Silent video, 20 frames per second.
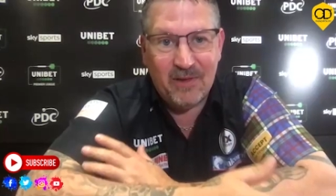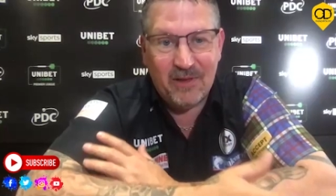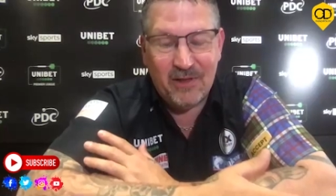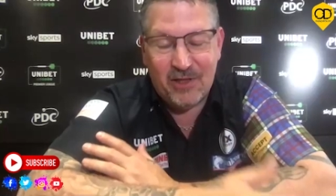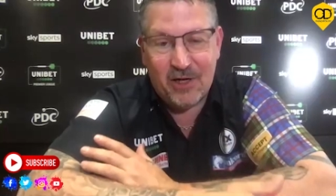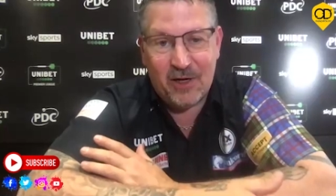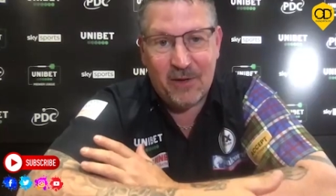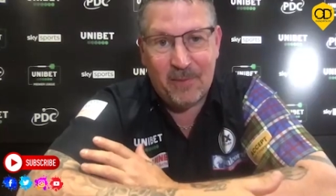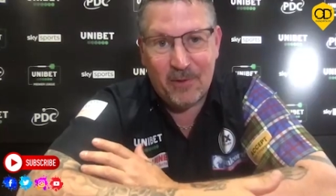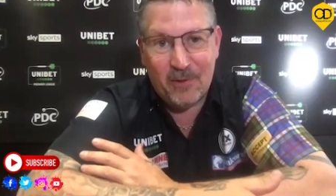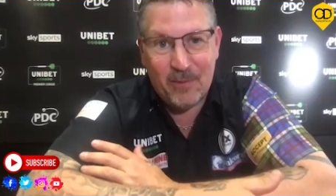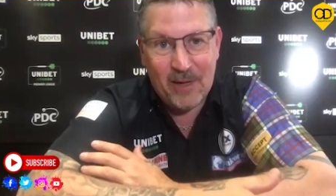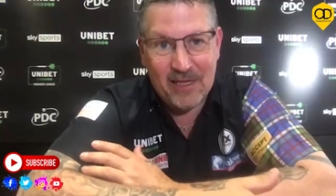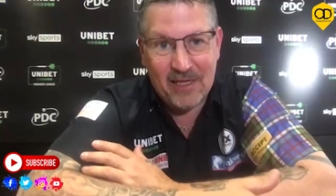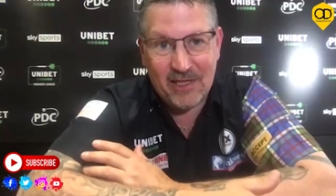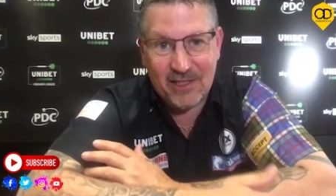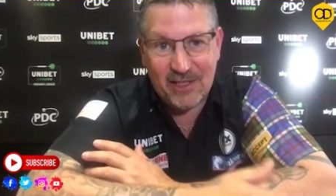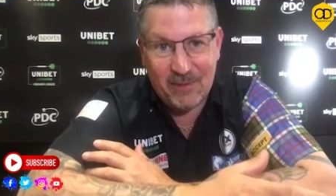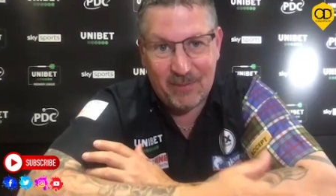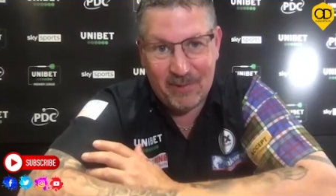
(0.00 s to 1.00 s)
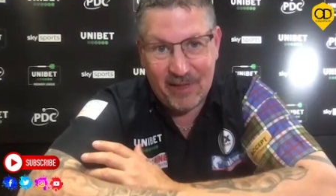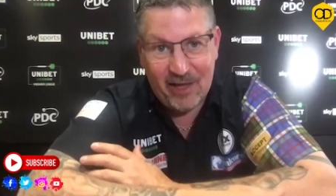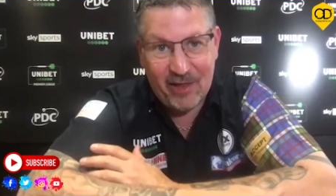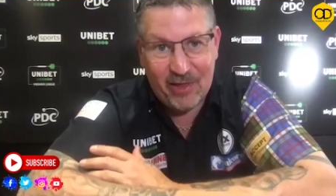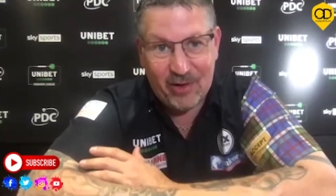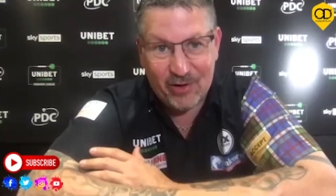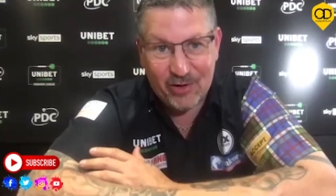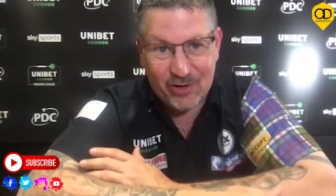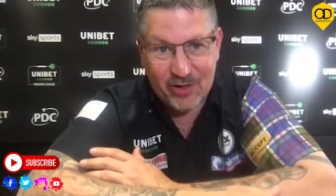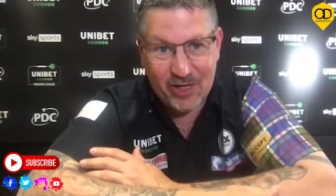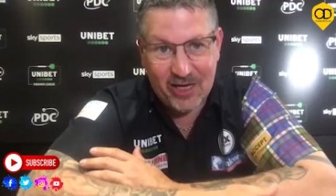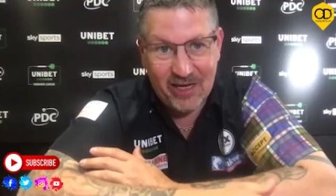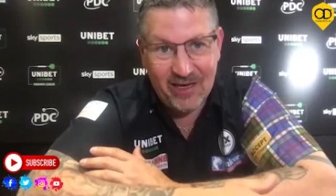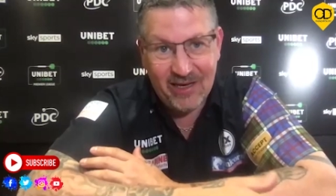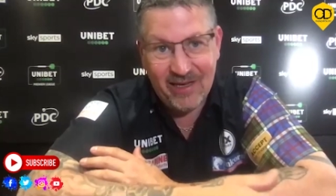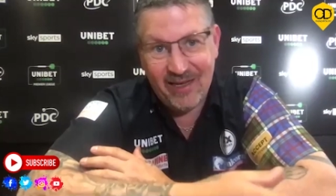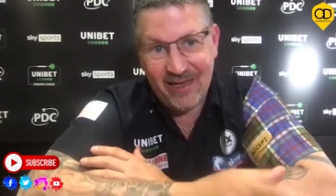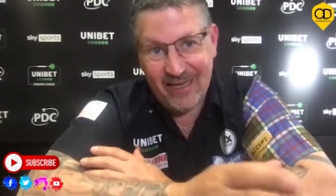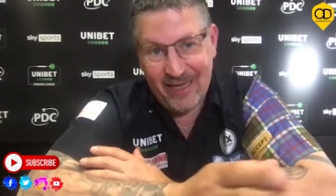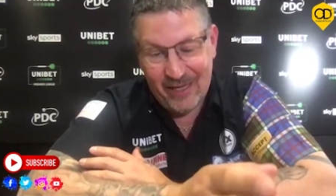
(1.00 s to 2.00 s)
on the Wednesday, play Thursday,
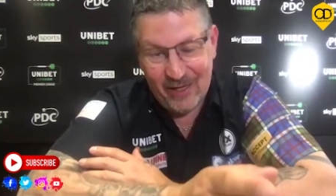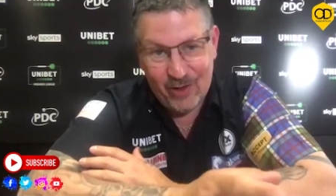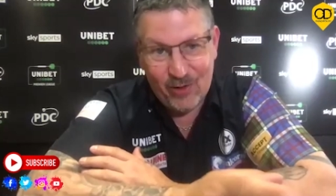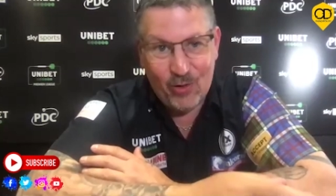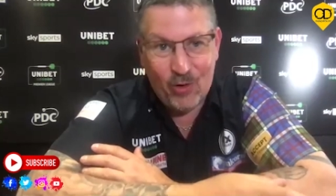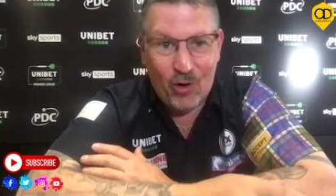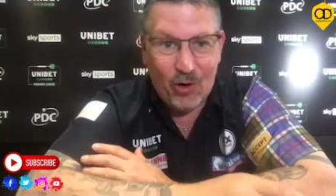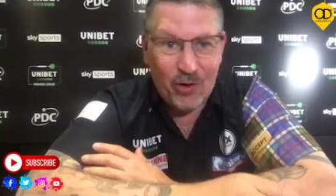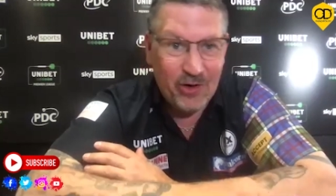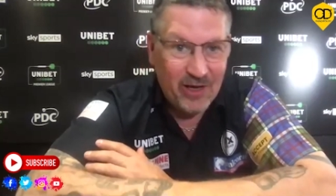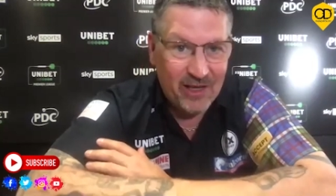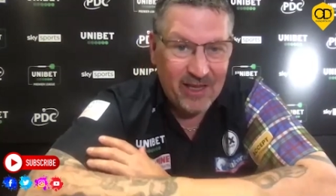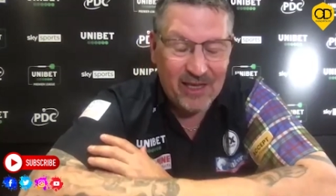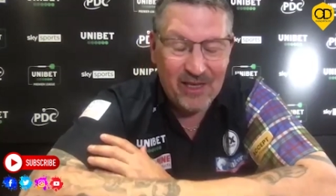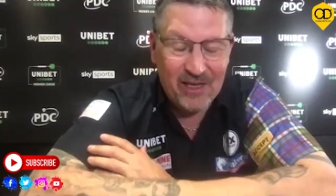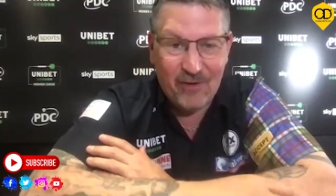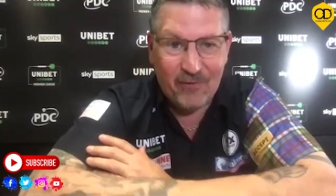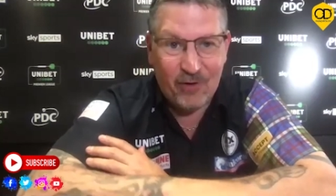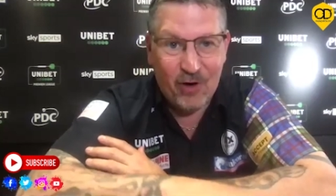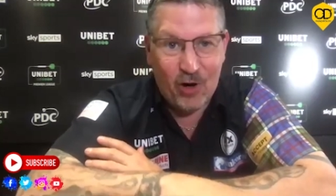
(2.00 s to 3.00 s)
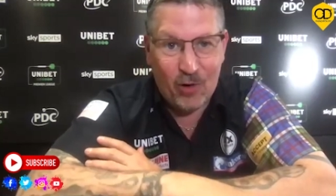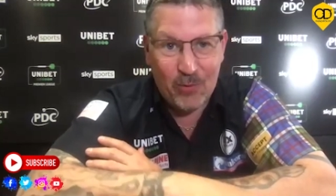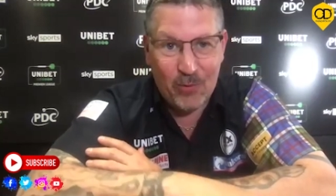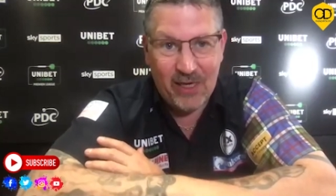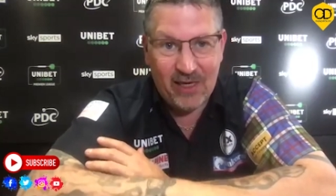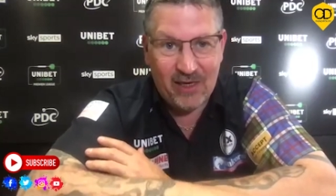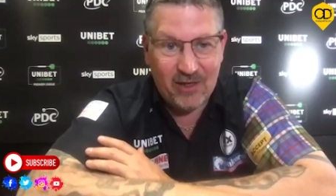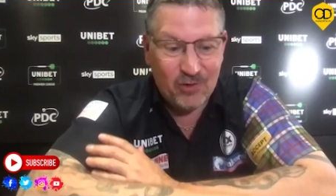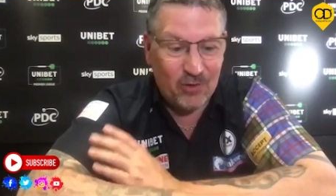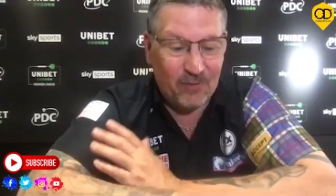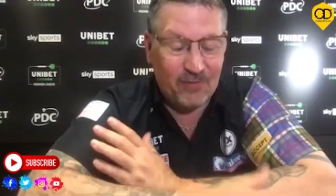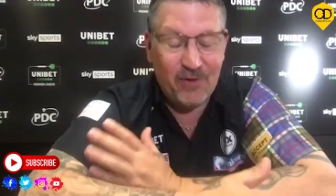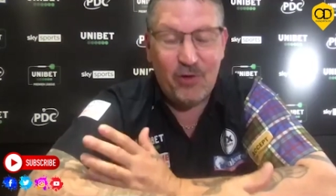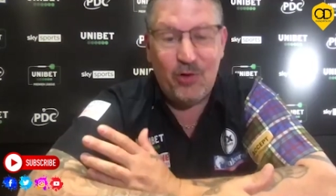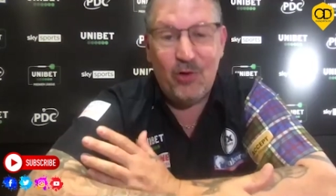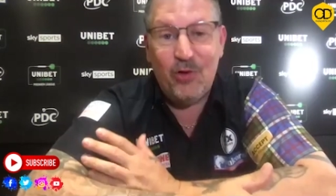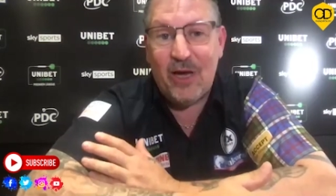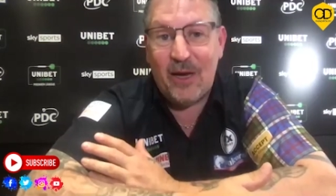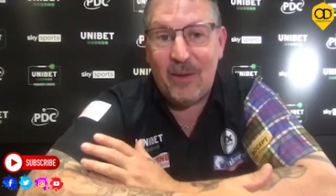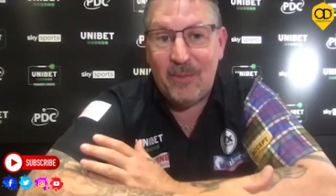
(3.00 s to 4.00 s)
you go on, and then you've got a week. So if you
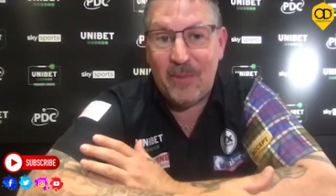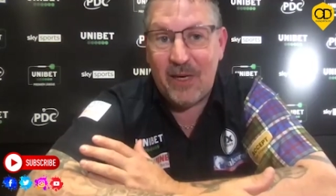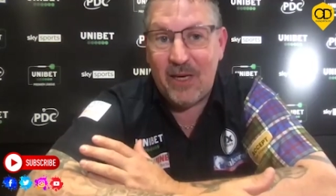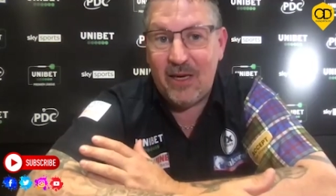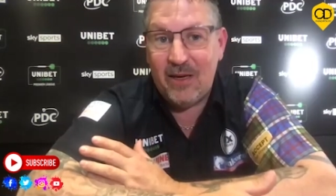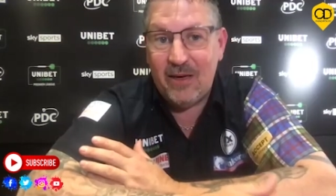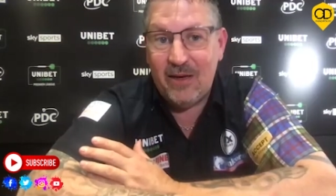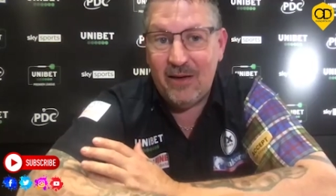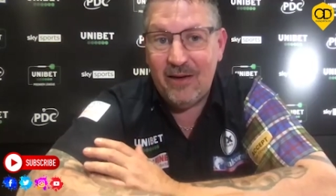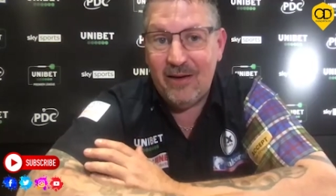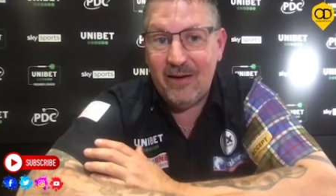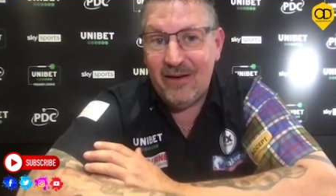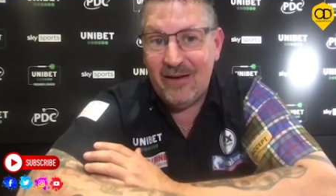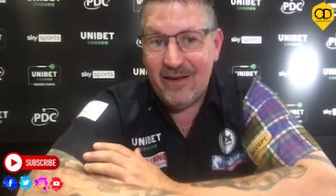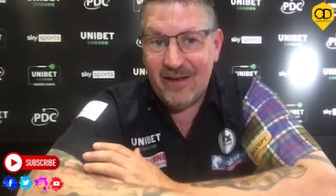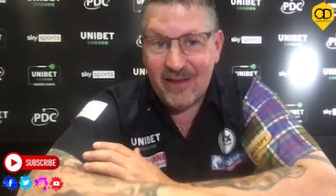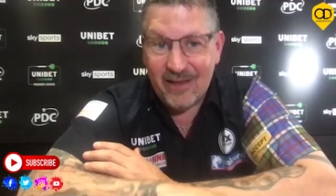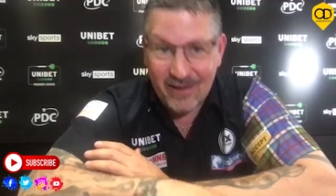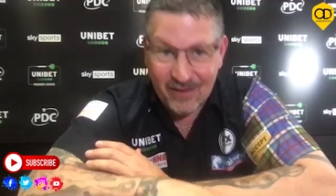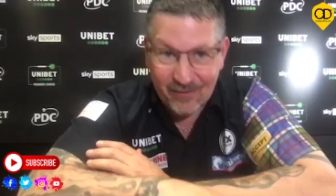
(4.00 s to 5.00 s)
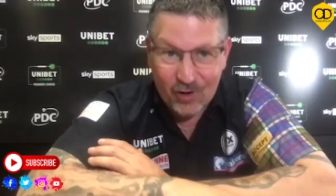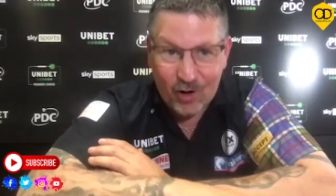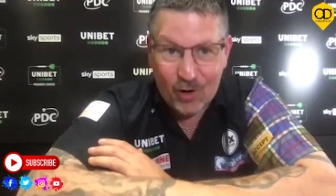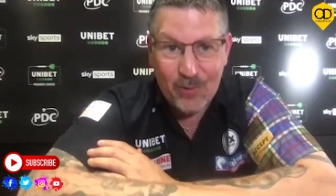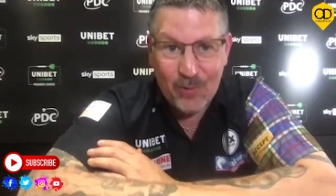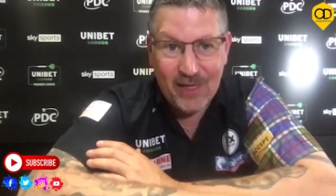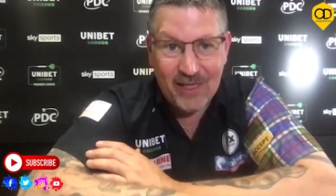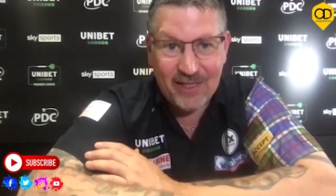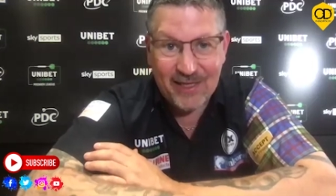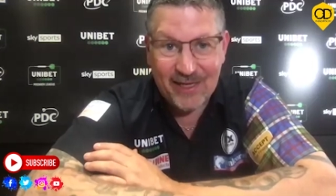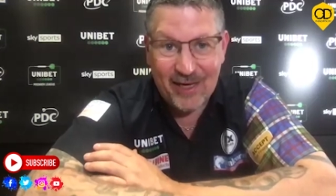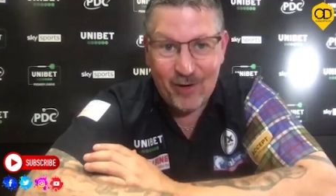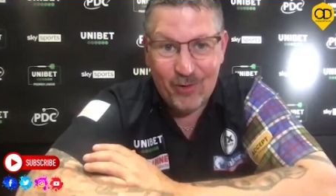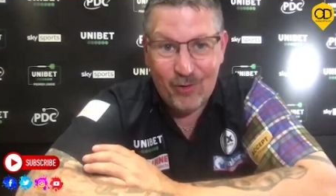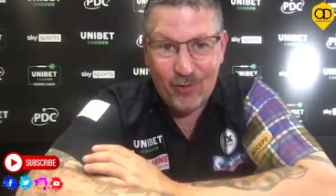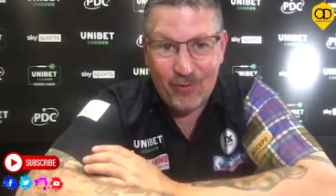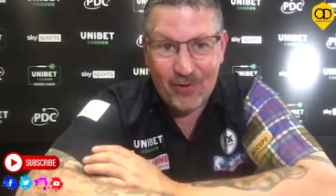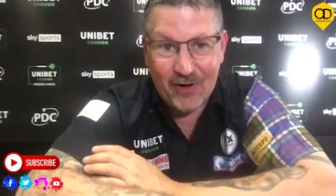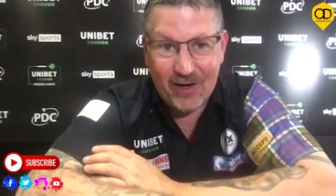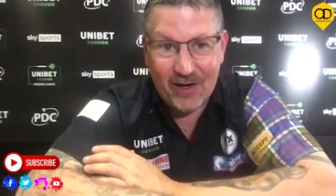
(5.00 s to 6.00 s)
do get beat, you've got a week to get
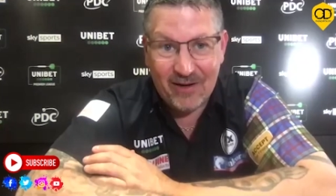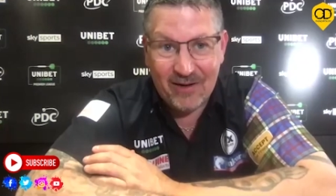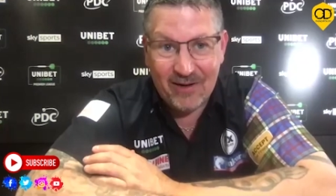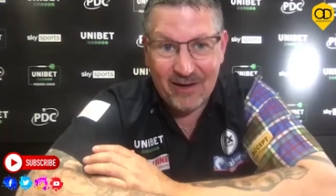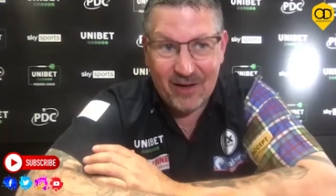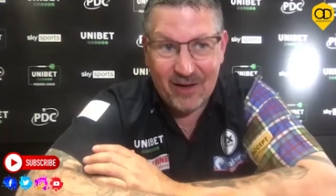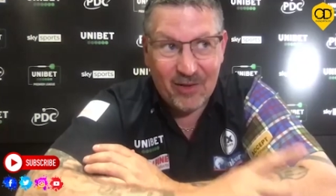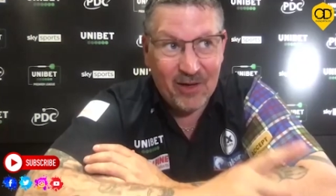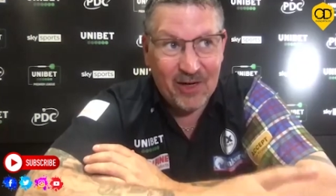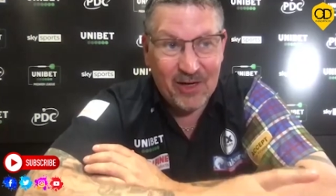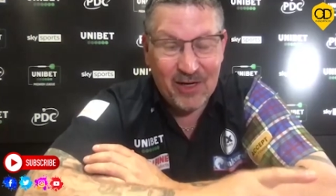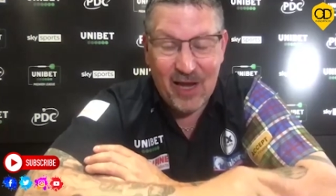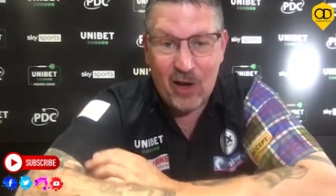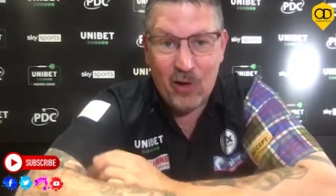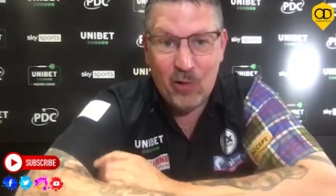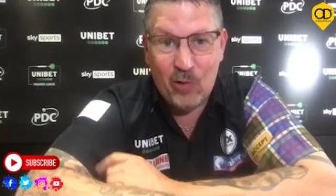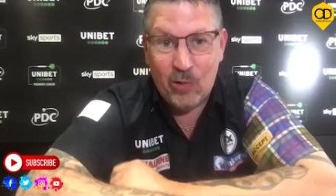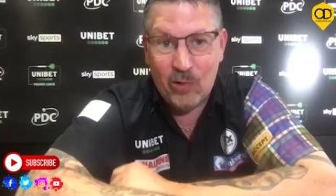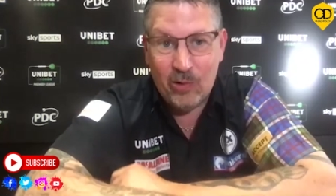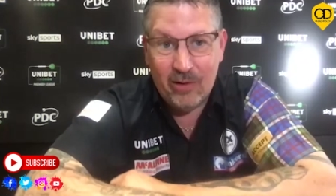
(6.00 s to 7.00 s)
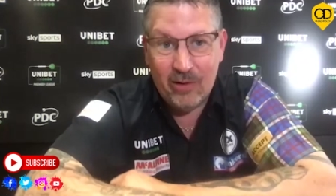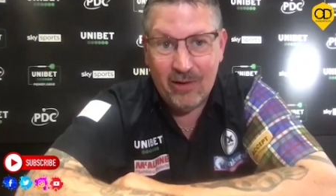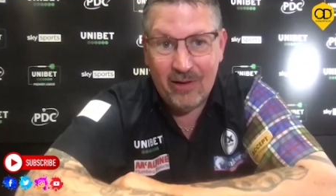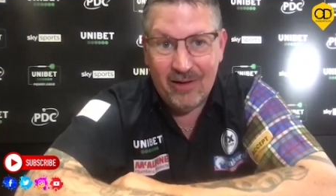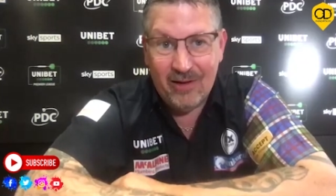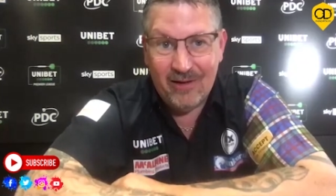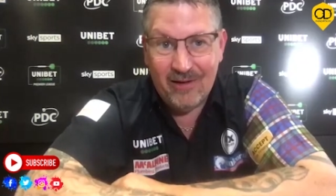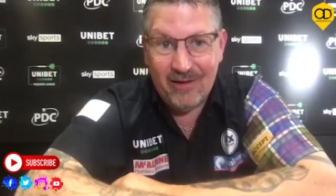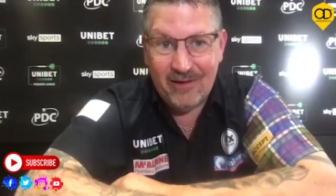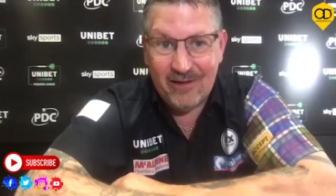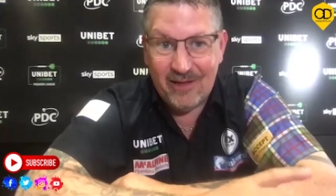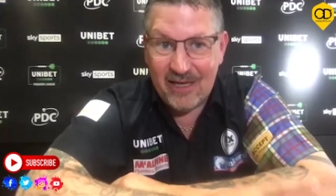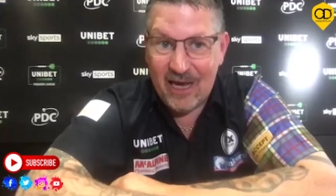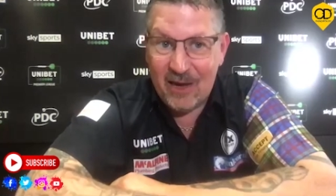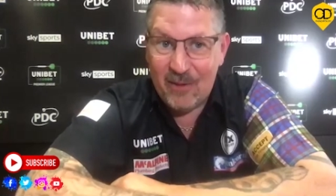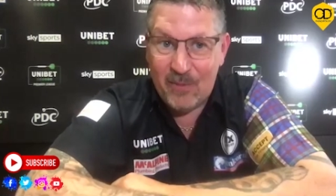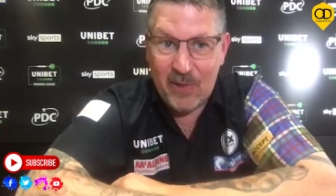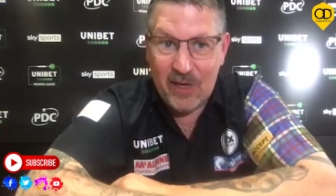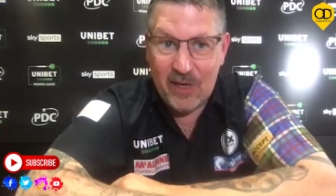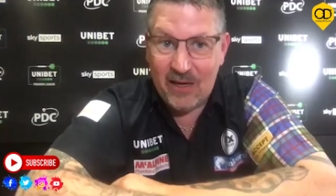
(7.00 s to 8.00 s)
over it. I think now, you
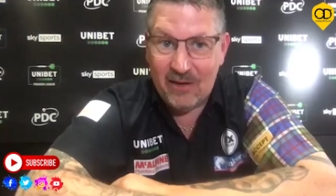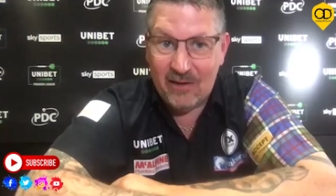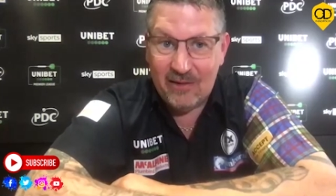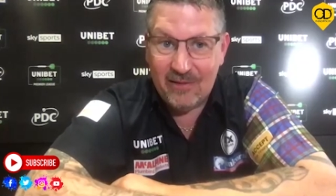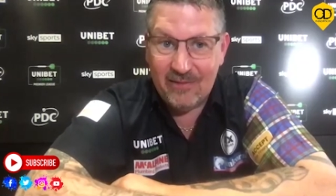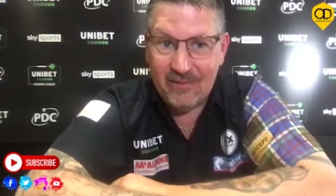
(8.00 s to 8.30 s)
get beat,